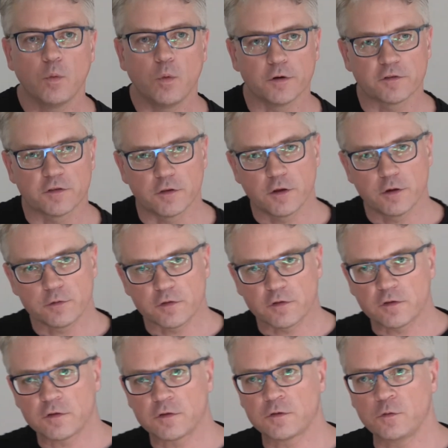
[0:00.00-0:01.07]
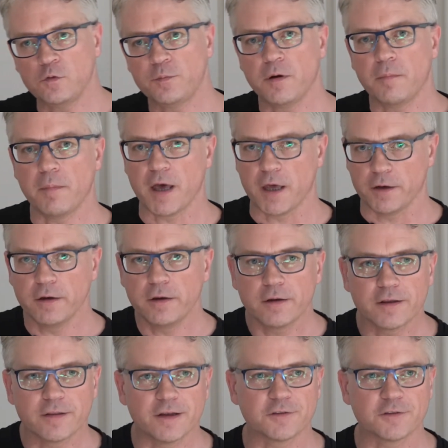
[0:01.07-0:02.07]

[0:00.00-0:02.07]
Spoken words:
was that those supermen,